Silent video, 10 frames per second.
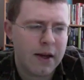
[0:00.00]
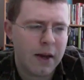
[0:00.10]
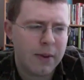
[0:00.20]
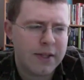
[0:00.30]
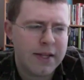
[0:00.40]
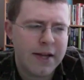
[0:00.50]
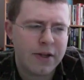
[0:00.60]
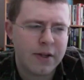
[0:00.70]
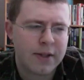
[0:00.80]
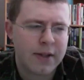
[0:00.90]
I went to the
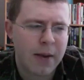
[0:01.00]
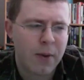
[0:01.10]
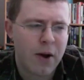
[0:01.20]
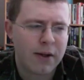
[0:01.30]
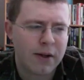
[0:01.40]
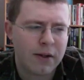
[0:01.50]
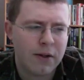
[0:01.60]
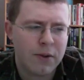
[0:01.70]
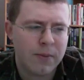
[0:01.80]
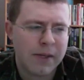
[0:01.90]
edge of the sidewalk and
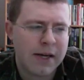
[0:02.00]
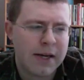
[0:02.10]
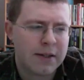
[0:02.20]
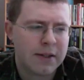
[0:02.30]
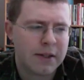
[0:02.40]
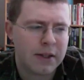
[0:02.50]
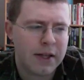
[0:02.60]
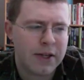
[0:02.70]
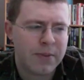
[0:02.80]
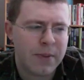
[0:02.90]
closed my eyes and
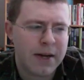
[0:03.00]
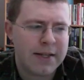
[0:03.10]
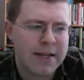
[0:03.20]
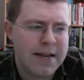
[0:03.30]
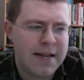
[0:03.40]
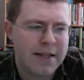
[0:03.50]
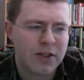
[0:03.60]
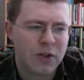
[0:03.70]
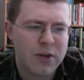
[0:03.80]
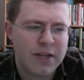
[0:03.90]
clenched my teeth and
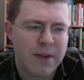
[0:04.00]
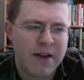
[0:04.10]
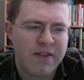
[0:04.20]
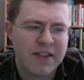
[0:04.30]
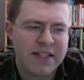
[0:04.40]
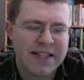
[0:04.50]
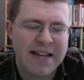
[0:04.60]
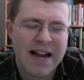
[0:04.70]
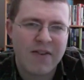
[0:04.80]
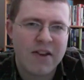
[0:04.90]
squeezed my fists and
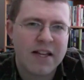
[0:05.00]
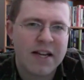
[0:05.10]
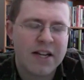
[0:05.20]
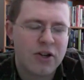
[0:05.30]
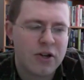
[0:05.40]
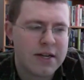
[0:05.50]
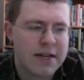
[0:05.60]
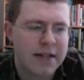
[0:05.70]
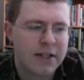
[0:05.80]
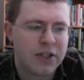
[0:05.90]
did everything I could
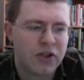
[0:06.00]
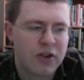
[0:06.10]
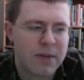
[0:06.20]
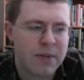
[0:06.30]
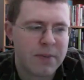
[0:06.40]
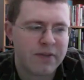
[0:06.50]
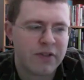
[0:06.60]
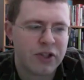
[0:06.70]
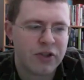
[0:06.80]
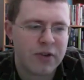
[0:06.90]
not to scream out my
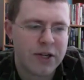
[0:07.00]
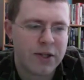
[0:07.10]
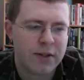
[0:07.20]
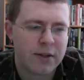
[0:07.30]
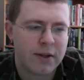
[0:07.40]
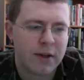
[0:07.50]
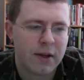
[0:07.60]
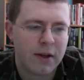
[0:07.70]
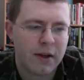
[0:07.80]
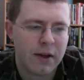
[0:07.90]
frustrations.
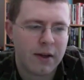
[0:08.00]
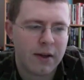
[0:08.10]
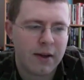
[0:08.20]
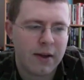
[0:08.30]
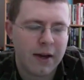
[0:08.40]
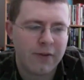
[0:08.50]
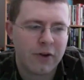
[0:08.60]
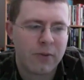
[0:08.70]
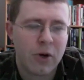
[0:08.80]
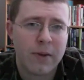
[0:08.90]
After
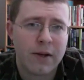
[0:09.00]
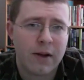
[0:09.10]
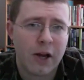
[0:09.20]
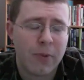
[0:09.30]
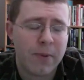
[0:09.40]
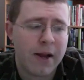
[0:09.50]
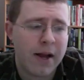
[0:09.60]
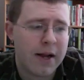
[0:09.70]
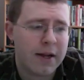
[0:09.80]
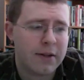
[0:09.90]
a moment, I opened my
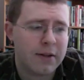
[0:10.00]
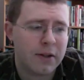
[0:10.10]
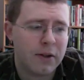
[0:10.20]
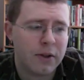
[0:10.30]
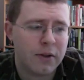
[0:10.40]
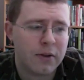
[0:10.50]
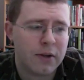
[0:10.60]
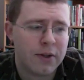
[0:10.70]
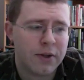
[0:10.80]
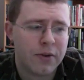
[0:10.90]
eyes and looked
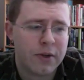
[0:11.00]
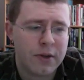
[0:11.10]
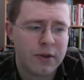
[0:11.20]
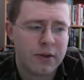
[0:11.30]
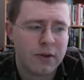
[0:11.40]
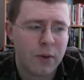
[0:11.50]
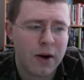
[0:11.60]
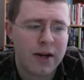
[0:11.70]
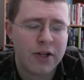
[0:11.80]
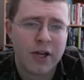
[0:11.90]
across the street to
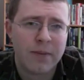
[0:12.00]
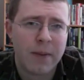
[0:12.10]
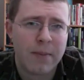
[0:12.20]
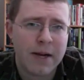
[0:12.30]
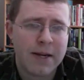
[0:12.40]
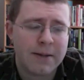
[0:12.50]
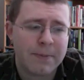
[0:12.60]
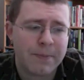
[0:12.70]
where I chained my bike.